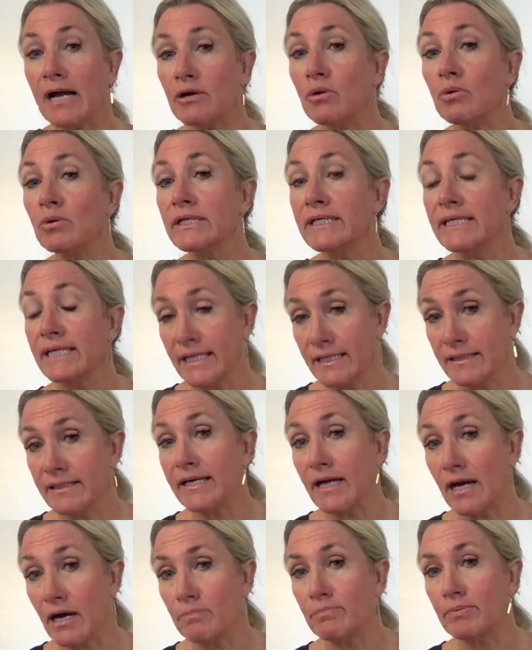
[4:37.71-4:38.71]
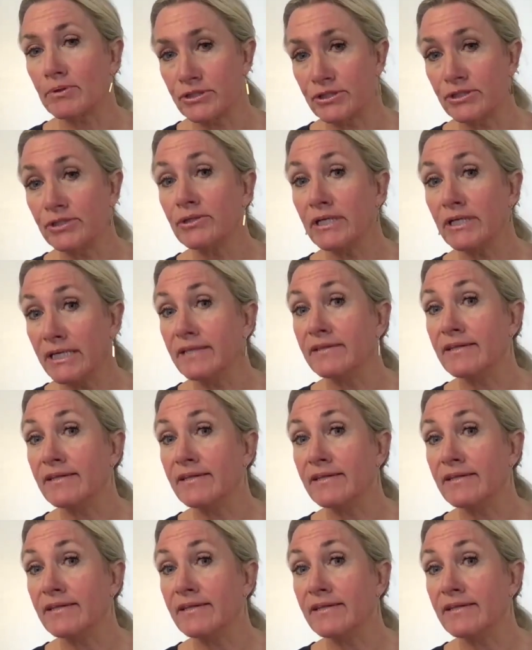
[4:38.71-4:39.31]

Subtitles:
only in the opportunity